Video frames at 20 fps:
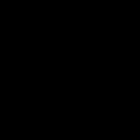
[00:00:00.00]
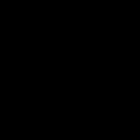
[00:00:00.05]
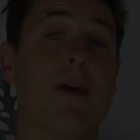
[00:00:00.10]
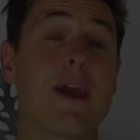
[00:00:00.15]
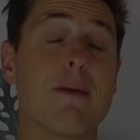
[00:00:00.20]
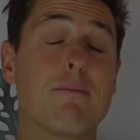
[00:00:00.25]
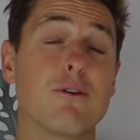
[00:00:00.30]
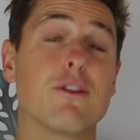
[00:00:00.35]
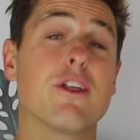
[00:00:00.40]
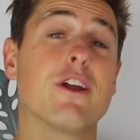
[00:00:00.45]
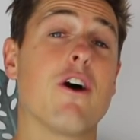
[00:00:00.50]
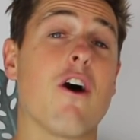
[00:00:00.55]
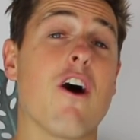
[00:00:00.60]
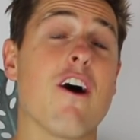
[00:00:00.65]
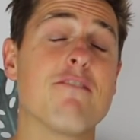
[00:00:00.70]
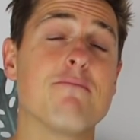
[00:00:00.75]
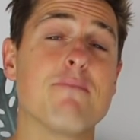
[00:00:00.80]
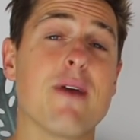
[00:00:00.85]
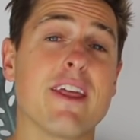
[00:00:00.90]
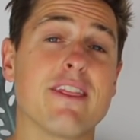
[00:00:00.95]
The people that
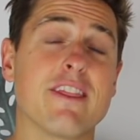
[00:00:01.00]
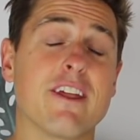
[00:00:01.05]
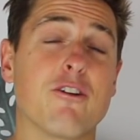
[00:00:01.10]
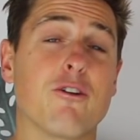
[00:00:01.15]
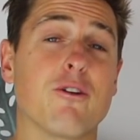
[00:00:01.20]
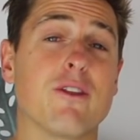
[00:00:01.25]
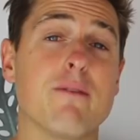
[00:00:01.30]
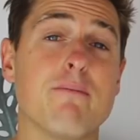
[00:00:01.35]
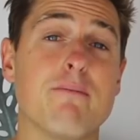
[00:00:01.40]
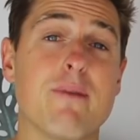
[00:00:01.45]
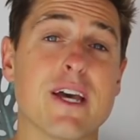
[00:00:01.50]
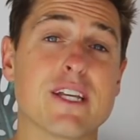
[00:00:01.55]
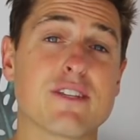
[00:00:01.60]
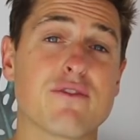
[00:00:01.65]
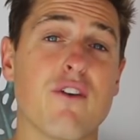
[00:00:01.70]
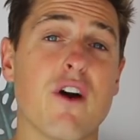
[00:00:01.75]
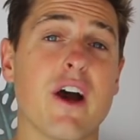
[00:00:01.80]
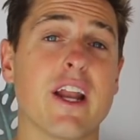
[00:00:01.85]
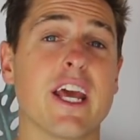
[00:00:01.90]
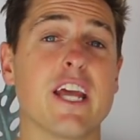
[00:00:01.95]
I've met that are in the best
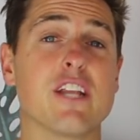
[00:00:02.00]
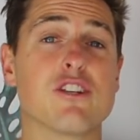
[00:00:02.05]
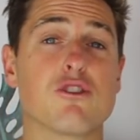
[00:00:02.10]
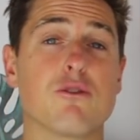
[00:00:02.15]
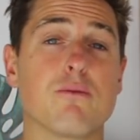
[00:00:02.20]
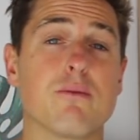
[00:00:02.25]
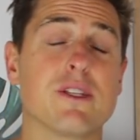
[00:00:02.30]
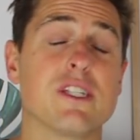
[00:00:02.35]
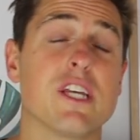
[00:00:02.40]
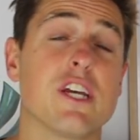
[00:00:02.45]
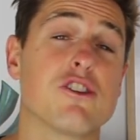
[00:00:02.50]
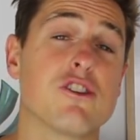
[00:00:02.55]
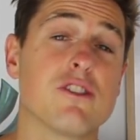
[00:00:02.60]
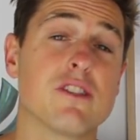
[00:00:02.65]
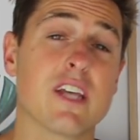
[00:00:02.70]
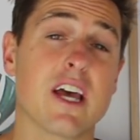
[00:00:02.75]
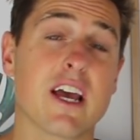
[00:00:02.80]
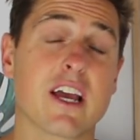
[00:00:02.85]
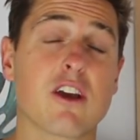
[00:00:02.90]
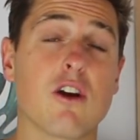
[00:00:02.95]
financial
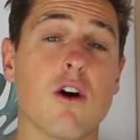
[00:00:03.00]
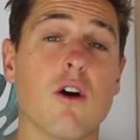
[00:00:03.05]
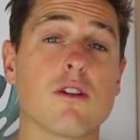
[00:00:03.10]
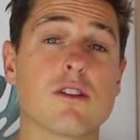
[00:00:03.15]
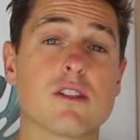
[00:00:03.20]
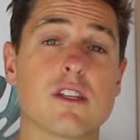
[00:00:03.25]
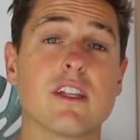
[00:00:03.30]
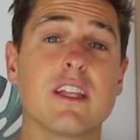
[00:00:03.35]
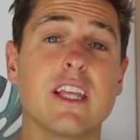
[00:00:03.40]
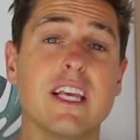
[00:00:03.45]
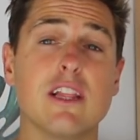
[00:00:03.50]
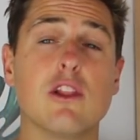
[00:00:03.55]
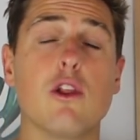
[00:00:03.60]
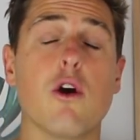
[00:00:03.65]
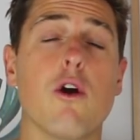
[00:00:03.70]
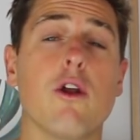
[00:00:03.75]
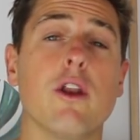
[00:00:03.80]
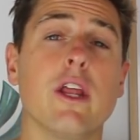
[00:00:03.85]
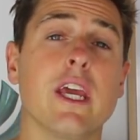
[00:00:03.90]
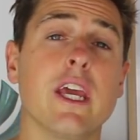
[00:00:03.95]
positions are constantly
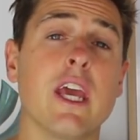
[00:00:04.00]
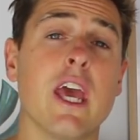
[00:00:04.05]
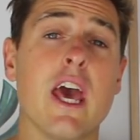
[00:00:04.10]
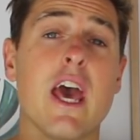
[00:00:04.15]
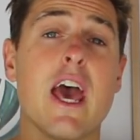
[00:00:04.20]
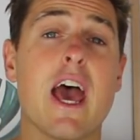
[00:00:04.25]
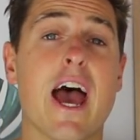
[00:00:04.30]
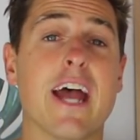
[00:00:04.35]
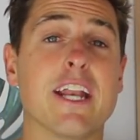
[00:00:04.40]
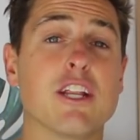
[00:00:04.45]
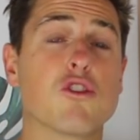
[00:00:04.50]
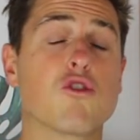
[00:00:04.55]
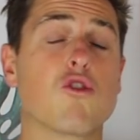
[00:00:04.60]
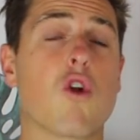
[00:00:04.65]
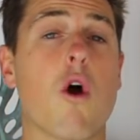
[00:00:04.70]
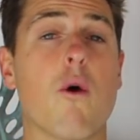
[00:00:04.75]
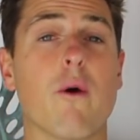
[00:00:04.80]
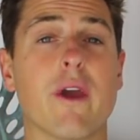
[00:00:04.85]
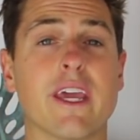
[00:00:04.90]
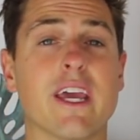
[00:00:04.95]
learning and
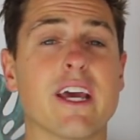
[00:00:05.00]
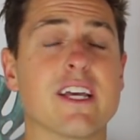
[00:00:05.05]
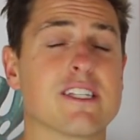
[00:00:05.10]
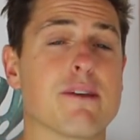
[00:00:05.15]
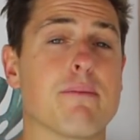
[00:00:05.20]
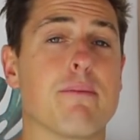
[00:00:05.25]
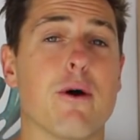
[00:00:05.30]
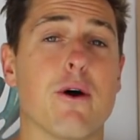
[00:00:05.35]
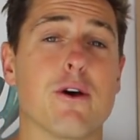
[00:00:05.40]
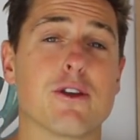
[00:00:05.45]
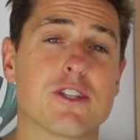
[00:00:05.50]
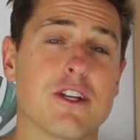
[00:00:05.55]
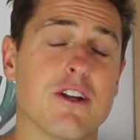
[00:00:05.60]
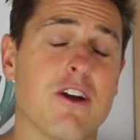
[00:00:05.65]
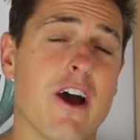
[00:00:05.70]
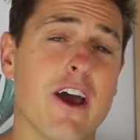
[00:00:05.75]
growing as a person.